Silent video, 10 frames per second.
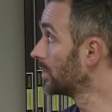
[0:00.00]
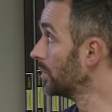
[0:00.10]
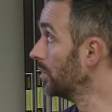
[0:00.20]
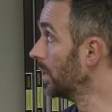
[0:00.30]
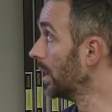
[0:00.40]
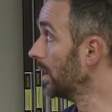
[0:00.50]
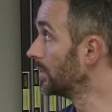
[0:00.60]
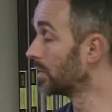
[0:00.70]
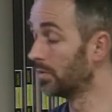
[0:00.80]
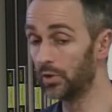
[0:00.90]
to
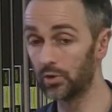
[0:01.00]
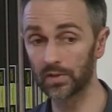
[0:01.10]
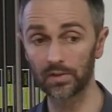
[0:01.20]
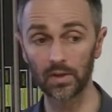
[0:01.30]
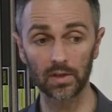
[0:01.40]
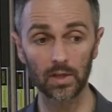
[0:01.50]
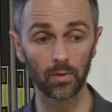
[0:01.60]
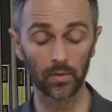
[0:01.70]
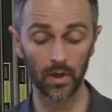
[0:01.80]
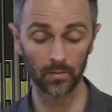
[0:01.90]
reduce this
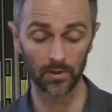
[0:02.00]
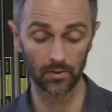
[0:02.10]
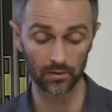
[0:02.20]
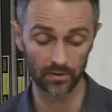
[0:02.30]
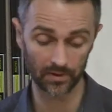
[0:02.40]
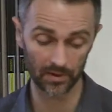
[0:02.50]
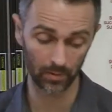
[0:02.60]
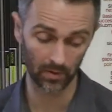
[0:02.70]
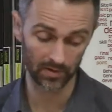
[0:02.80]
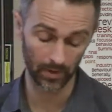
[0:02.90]
capability, to reduce this
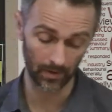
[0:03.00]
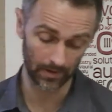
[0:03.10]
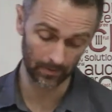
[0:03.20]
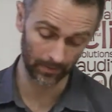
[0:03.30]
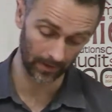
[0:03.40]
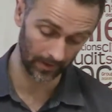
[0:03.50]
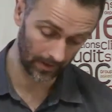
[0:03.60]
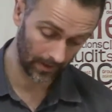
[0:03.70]
possibility, but